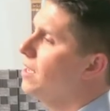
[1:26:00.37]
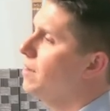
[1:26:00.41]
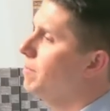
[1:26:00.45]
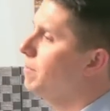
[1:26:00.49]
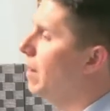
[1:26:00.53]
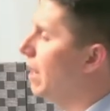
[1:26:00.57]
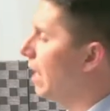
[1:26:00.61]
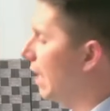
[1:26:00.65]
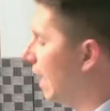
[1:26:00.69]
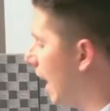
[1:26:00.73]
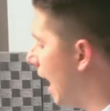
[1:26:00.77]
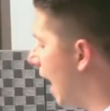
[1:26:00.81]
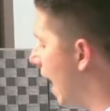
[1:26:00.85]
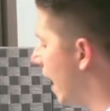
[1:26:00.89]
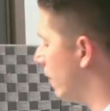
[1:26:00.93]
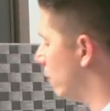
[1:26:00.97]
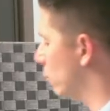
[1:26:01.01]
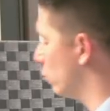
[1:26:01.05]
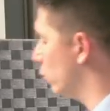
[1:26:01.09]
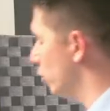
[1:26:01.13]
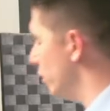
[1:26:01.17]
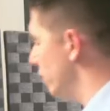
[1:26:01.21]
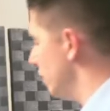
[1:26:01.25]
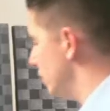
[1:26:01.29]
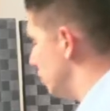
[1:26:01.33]
But God
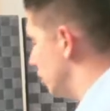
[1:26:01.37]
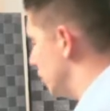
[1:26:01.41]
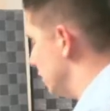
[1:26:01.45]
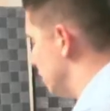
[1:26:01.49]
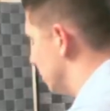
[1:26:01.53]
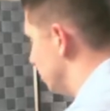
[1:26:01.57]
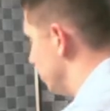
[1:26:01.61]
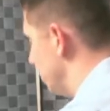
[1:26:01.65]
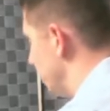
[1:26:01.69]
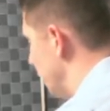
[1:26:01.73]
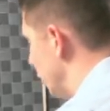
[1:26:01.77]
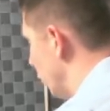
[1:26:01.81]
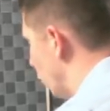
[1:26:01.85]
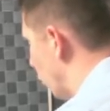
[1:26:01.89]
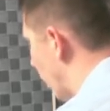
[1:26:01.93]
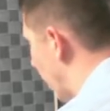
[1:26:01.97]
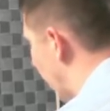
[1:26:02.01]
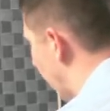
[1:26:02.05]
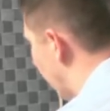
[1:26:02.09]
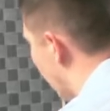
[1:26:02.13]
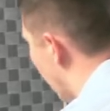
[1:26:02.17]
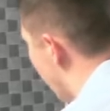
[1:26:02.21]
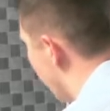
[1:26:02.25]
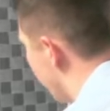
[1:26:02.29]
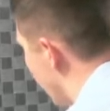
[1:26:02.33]
reaches me
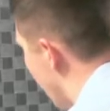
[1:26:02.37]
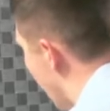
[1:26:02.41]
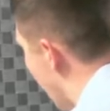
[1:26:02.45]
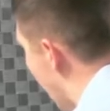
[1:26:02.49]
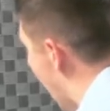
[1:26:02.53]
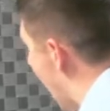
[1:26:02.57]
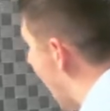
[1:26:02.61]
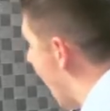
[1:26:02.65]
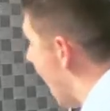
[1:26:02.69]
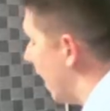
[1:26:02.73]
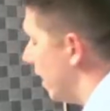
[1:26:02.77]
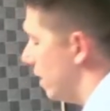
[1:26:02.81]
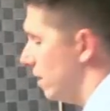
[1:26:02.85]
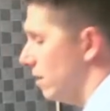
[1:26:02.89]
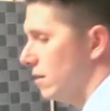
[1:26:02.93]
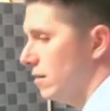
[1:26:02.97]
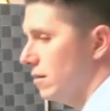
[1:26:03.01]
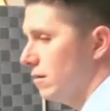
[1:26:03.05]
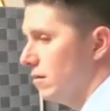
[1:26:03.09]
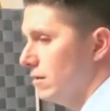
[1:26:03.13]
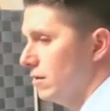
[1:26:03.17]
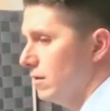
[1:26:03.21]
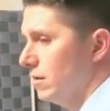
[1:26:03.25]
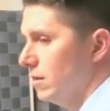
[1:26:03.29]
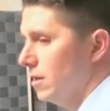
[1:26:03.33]
where I'm at.
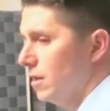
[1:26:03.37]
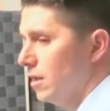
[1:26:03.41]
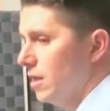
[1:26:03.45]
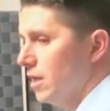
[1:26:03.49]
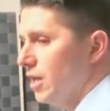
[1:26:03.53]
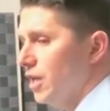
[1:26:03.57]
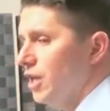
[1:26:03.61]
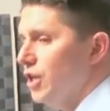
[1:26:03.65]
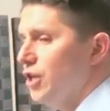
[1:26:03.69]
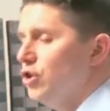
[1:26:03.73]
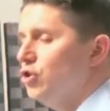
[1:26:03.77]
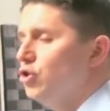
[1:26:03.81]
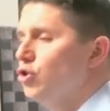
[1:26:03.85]
He